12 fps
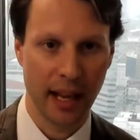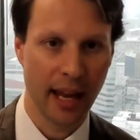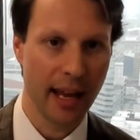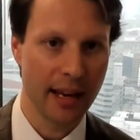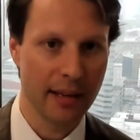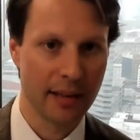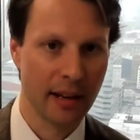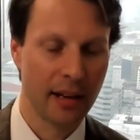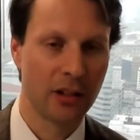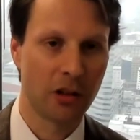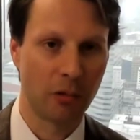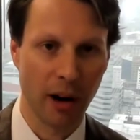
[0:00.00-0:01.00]
days
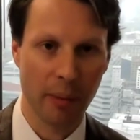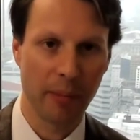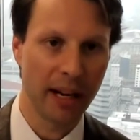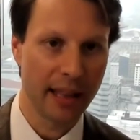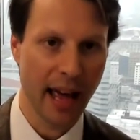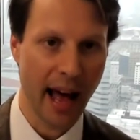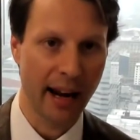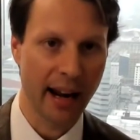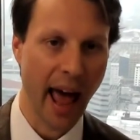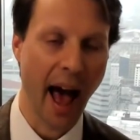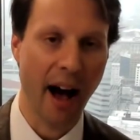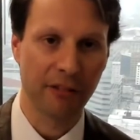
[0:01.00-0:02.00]
to remedy that
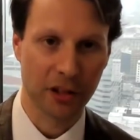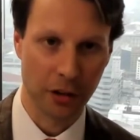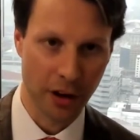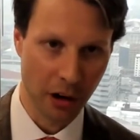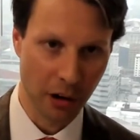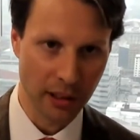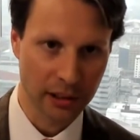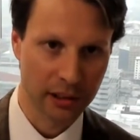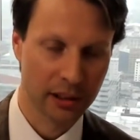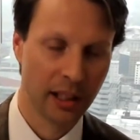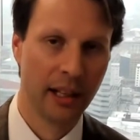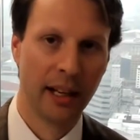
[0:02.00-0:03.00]
after notice.
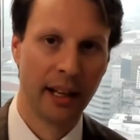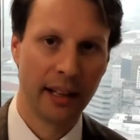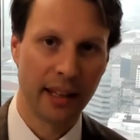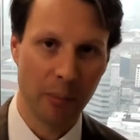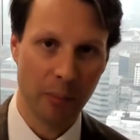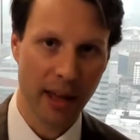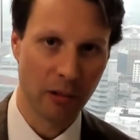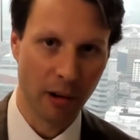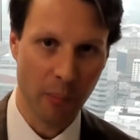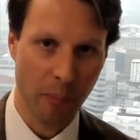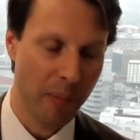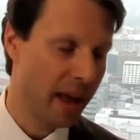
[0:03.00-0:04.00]
They pay the
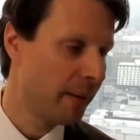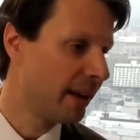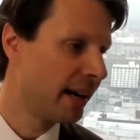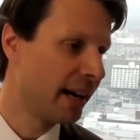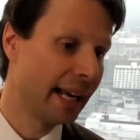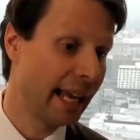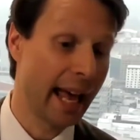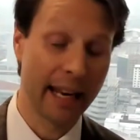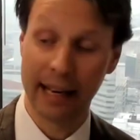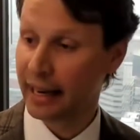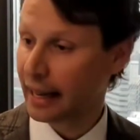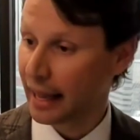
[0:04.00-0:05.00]
rent payment.
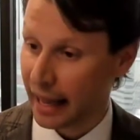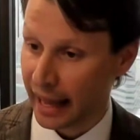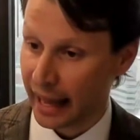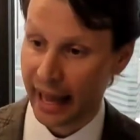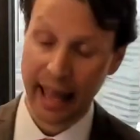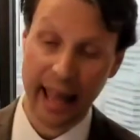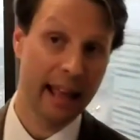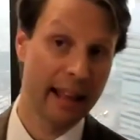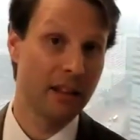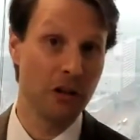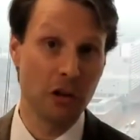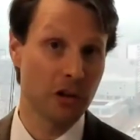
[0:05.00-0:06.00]
Again,
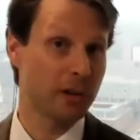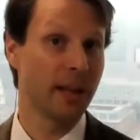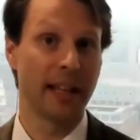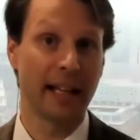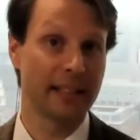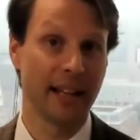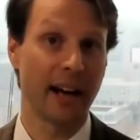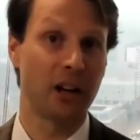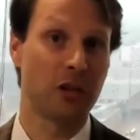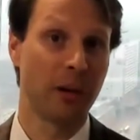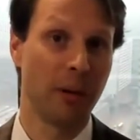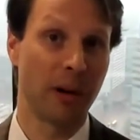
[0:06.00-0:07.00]
usually that's not
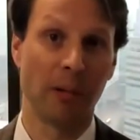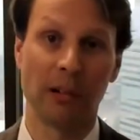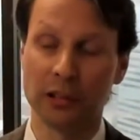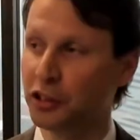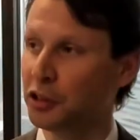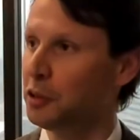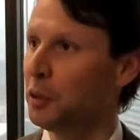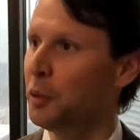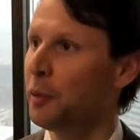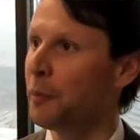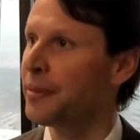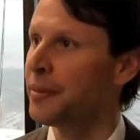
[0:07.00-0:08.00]
attributable
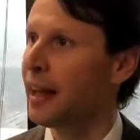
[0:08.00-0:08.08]
to